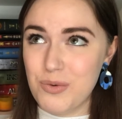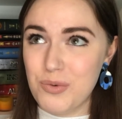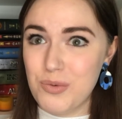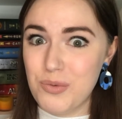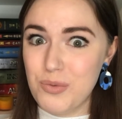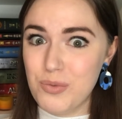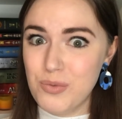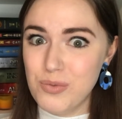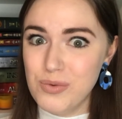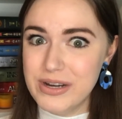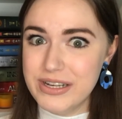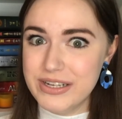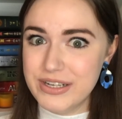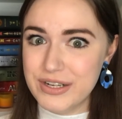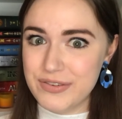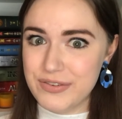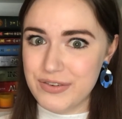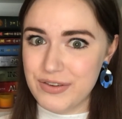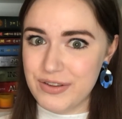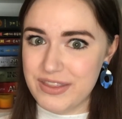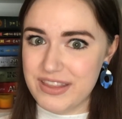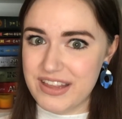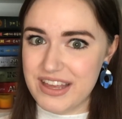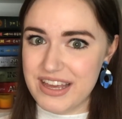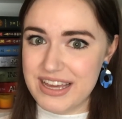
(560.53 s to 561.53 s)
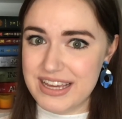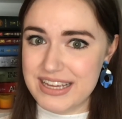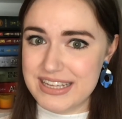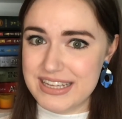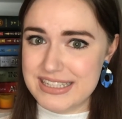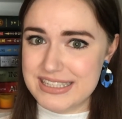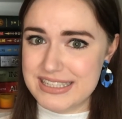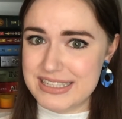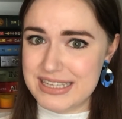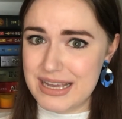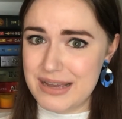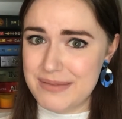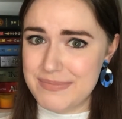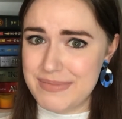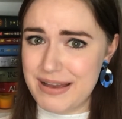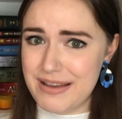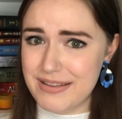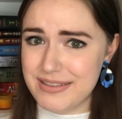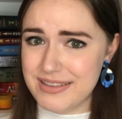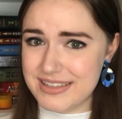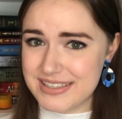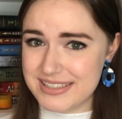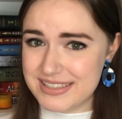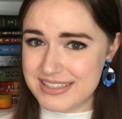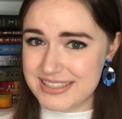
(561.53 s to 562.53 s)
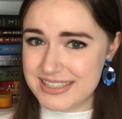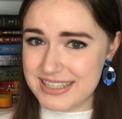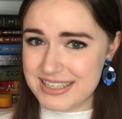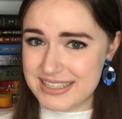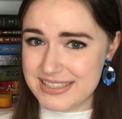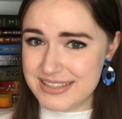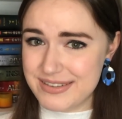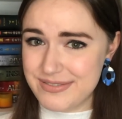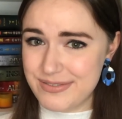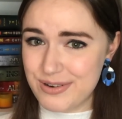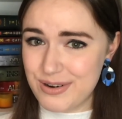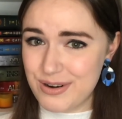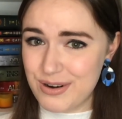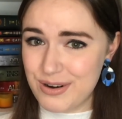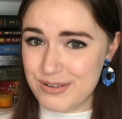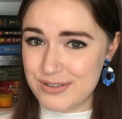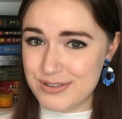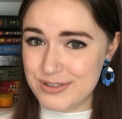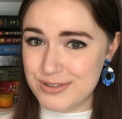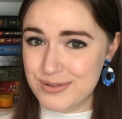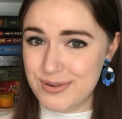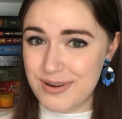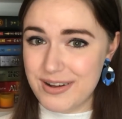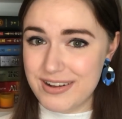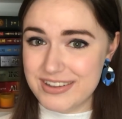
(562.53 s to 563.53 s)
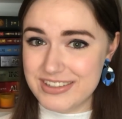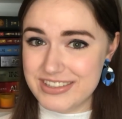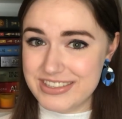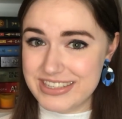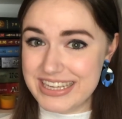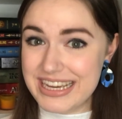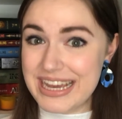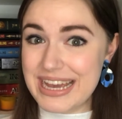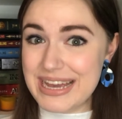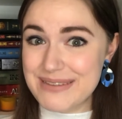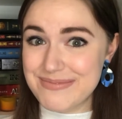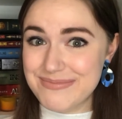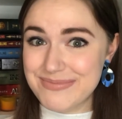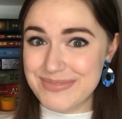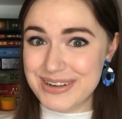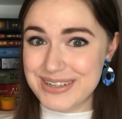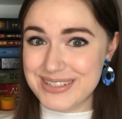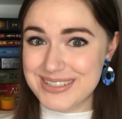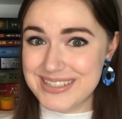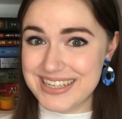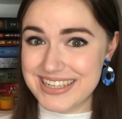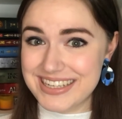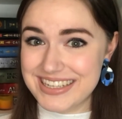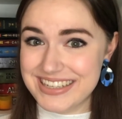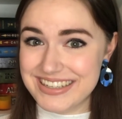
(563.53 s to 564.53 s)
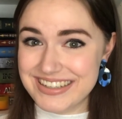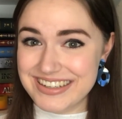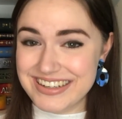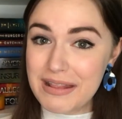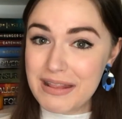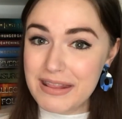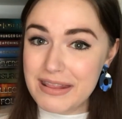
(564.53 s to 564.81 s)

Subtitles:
wonderful things about the Six of Crows duology in particular.